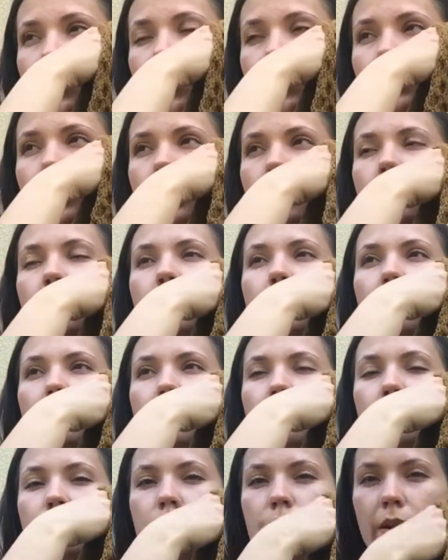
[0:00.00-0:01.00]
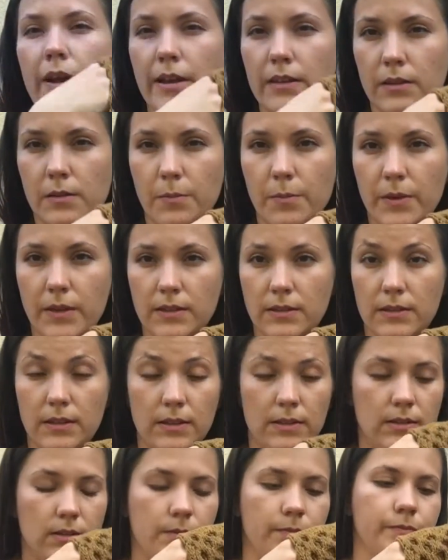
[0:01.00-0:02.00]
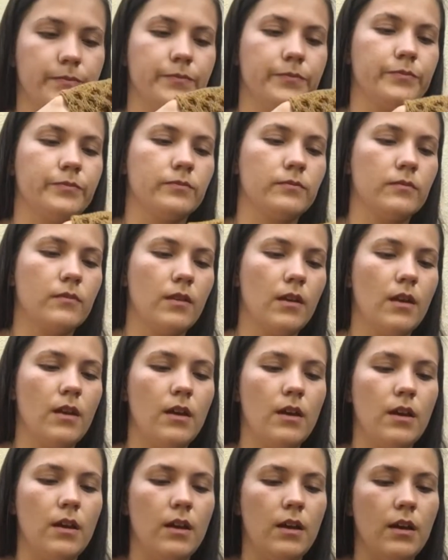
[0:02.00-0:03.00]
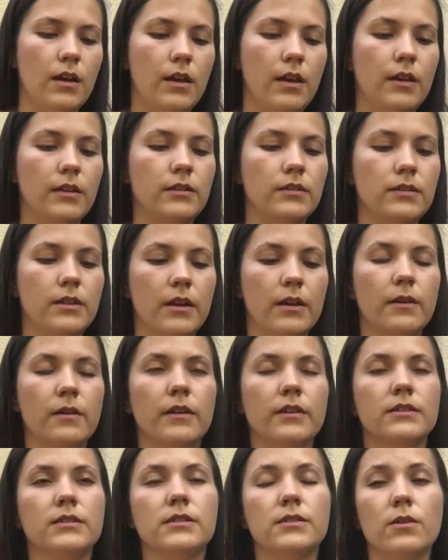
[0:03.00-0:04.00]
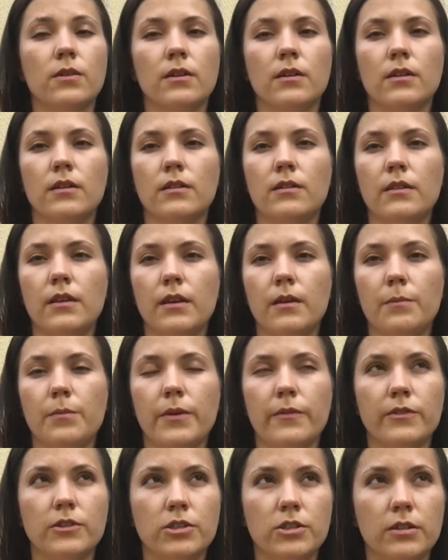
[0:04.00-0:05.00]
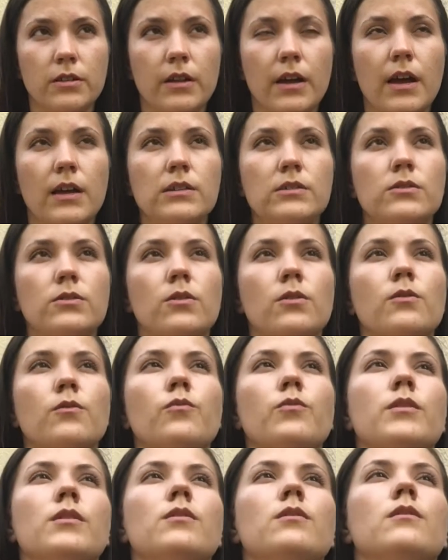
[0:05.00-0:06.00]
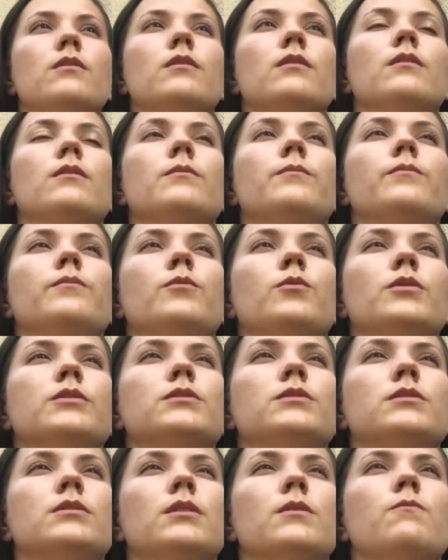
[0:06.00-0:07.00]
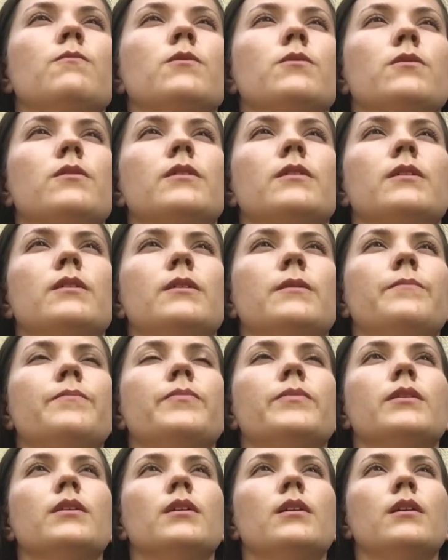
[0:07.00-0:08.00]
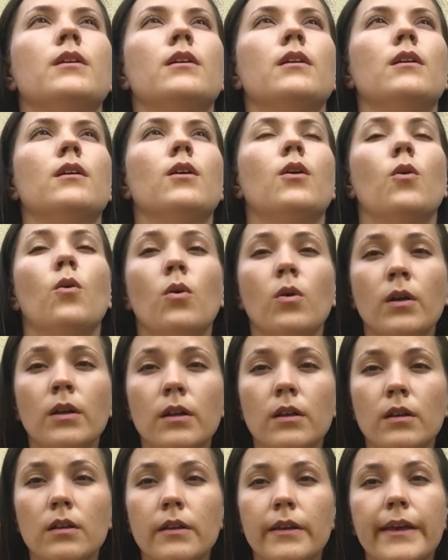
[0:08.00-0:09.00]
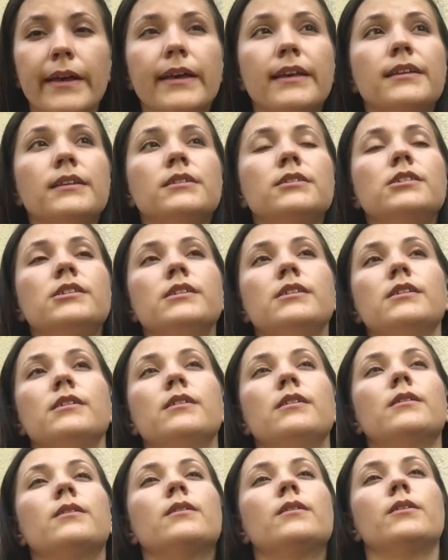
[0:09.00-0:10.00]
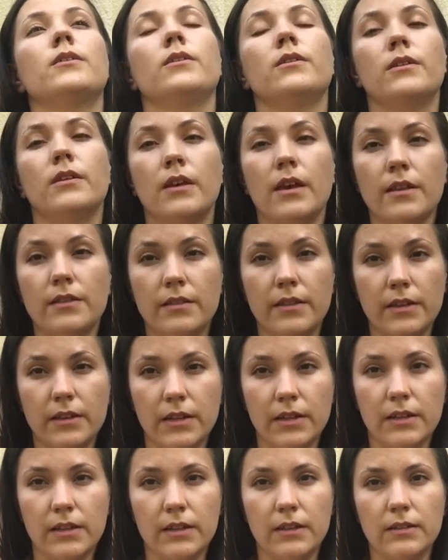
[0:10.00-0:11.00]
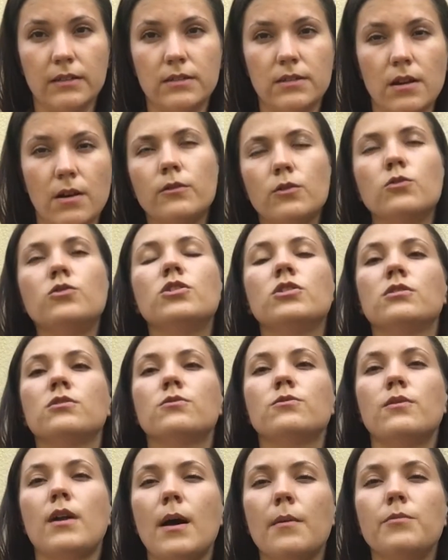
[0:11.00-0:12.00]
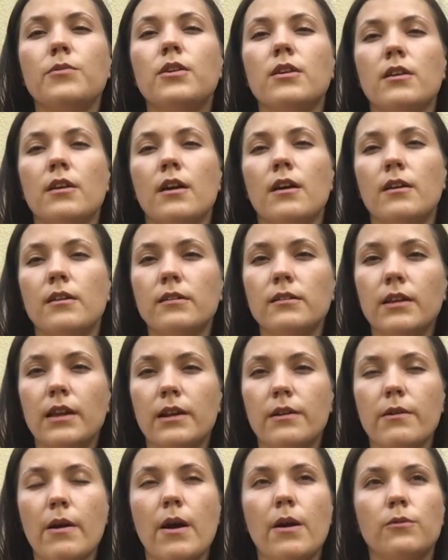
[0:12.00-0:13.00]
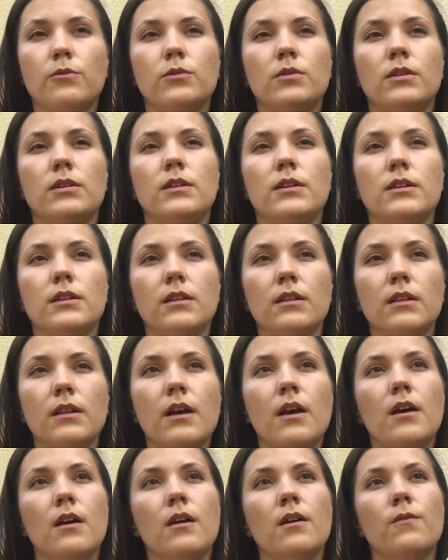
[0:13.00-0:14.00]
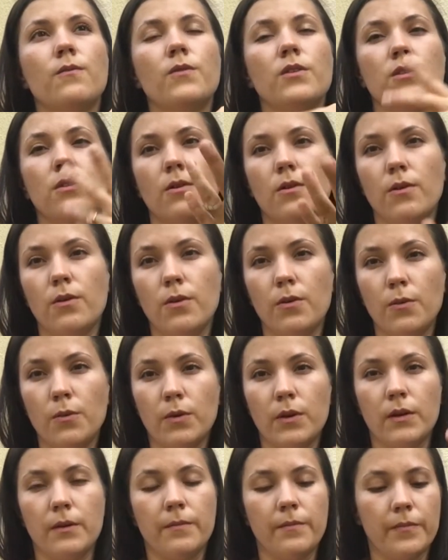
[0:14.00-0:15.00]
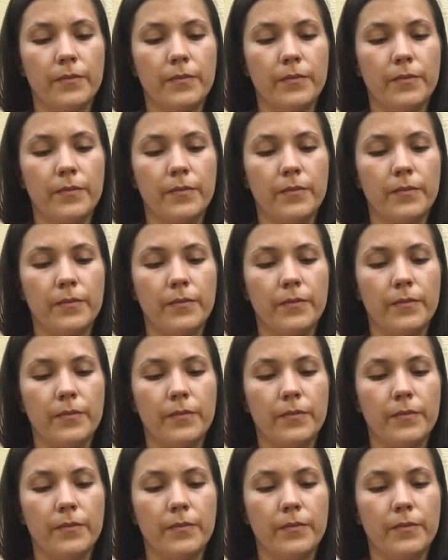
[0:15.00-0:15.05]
on the front pieces. And the provisional cast on was with the hook and the needle. So you just wrap the yarn around the needle with your hook,